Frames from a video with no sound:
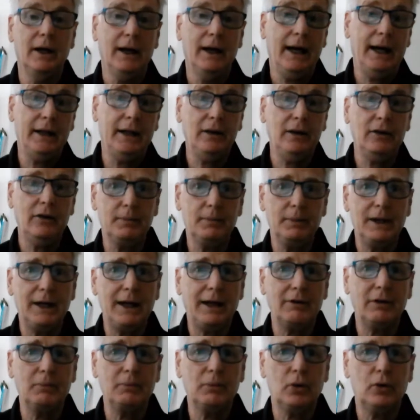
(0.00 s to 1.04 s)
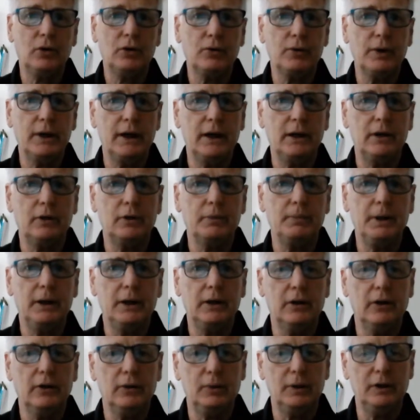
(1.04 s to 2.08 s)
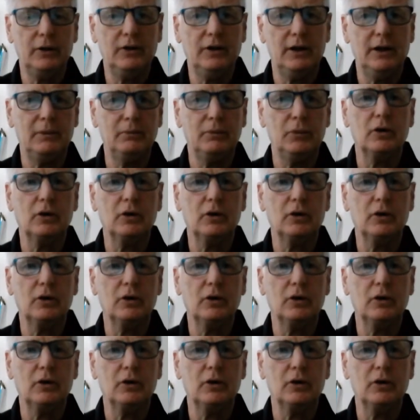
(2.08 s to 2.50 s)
And this is becoming more critical because we're seeing